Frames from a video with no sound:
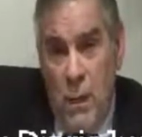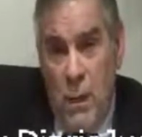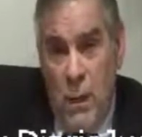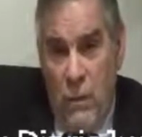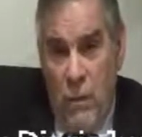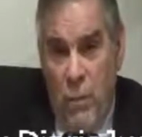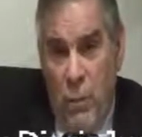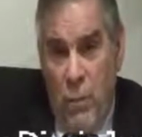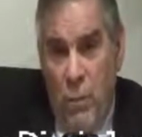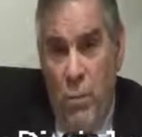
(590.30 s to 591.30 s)
Lots of
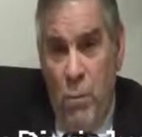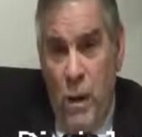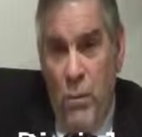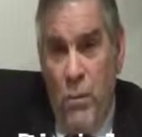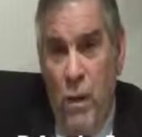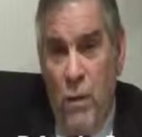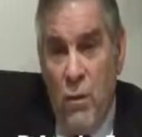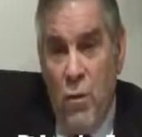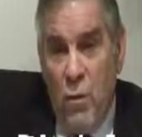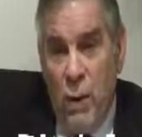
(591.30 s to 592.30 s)
people have been exiled in
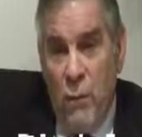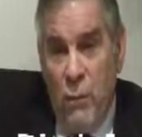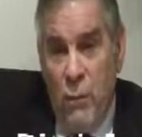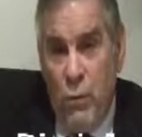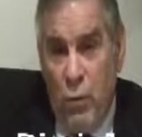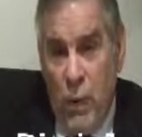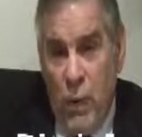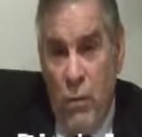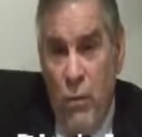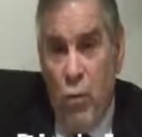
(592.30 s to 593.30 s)
the
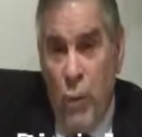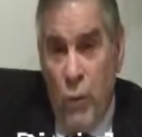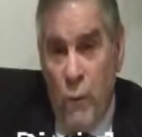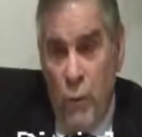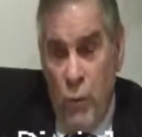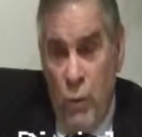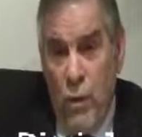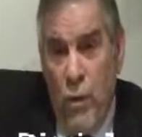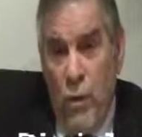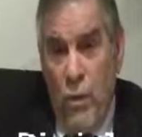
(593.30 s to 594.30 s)
20th and
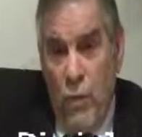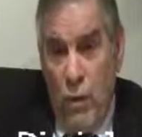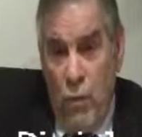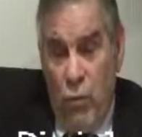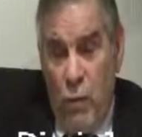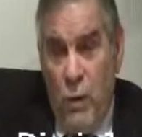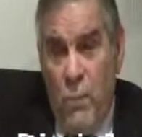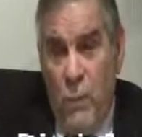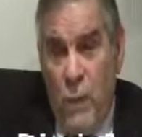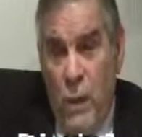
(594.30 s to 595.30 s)
21st century,
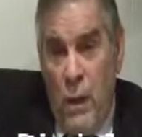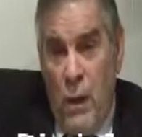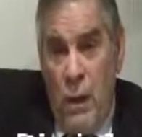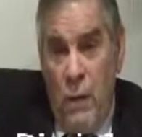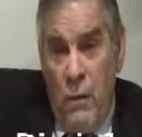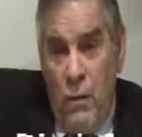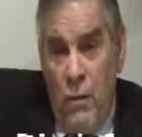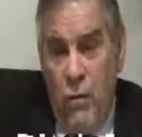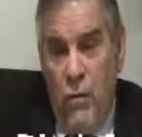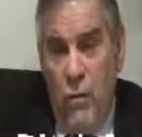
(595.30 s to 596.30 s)
and
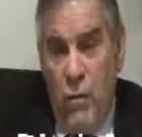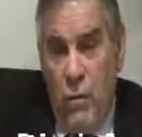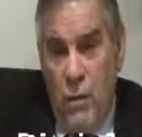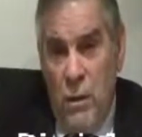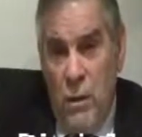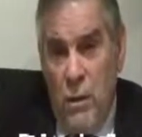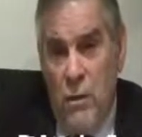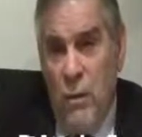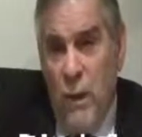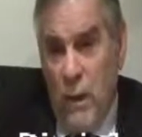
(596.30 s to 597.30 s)
this is the only
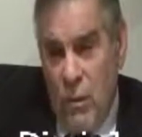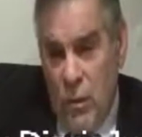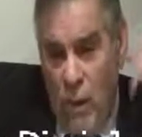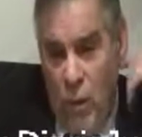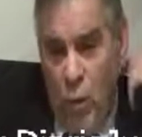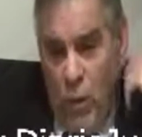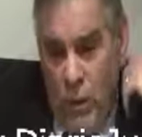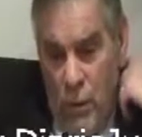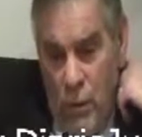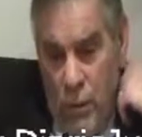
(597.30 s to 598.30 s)
case of exile
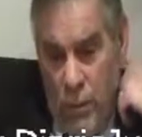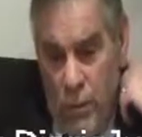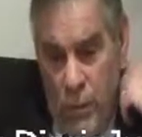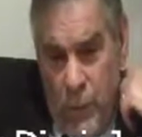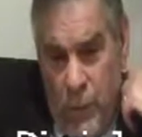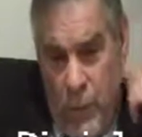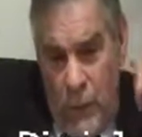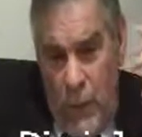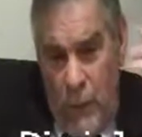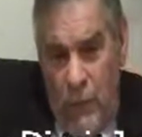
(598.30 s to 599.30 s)
where they've
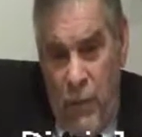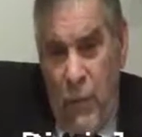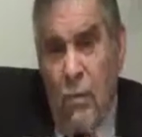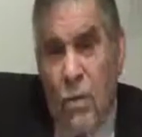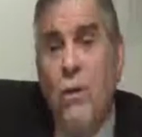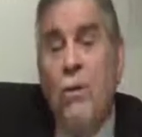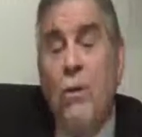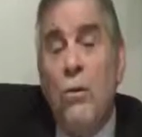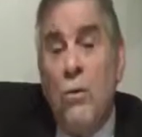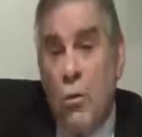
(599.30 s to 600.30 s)

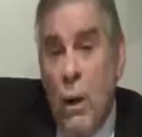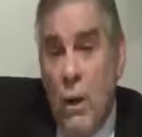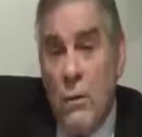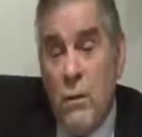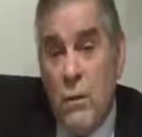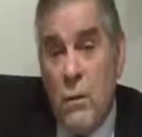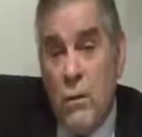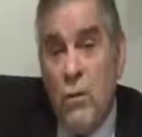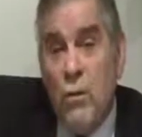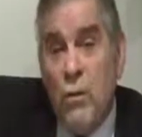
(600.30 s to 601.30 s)
continued in squalid
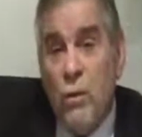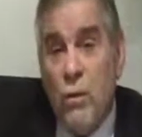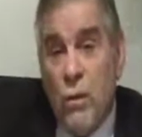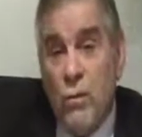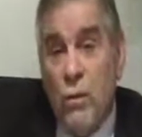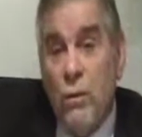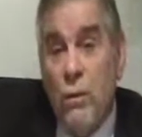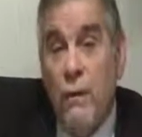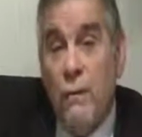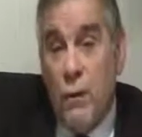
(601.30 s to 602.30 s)
conditions for
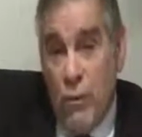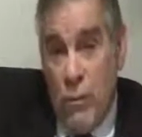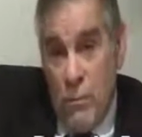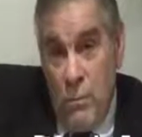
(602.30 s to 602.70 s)
65 years.